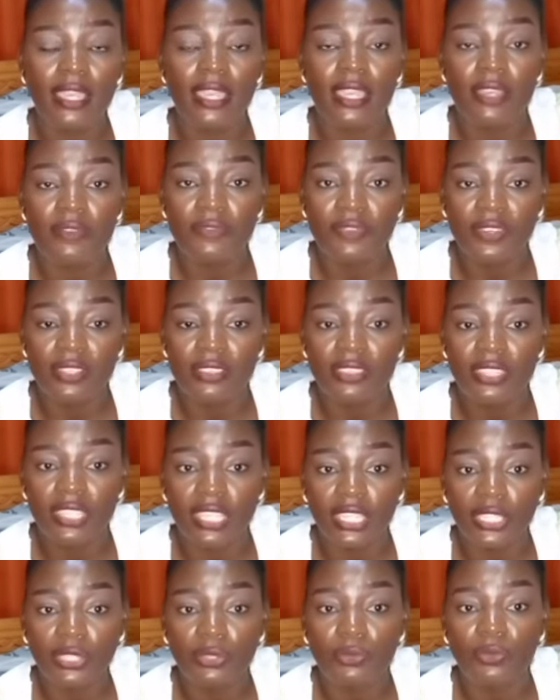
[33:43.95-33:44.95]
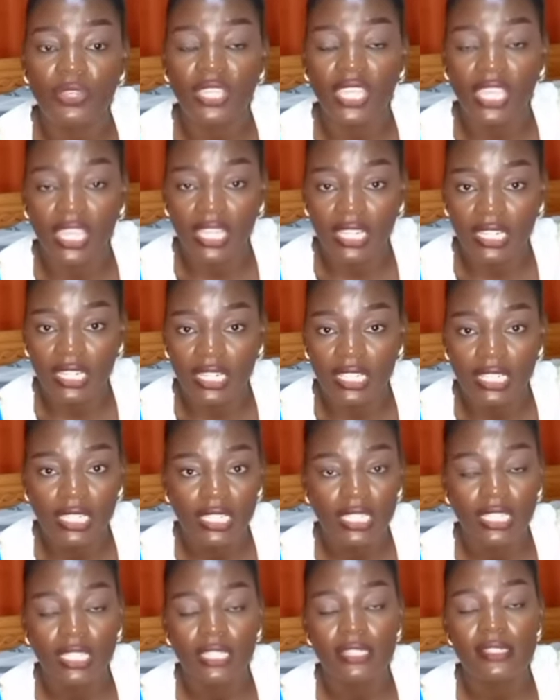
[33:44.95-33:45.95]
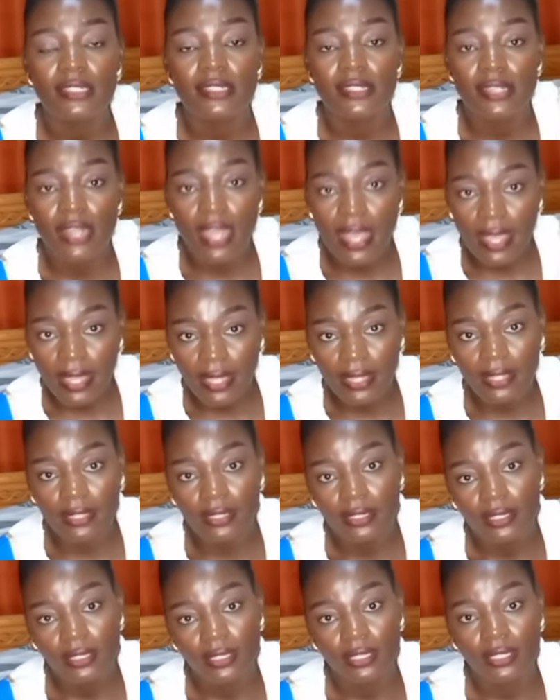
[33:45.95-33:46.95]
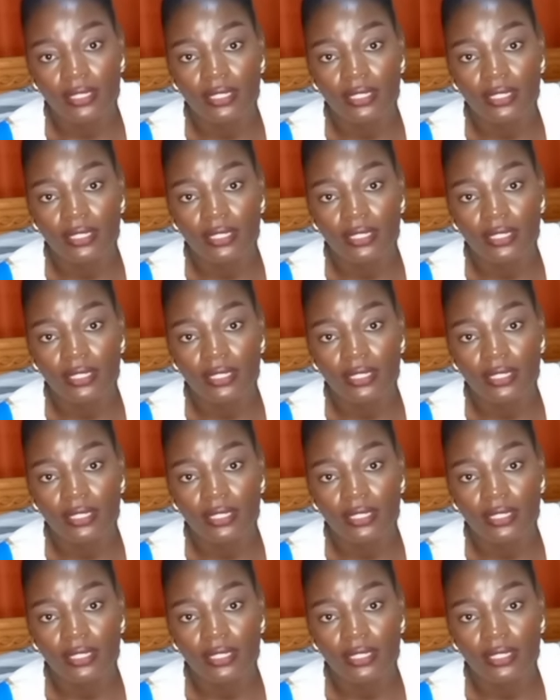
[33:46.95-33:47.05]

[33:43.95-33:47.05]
everything you can. Try.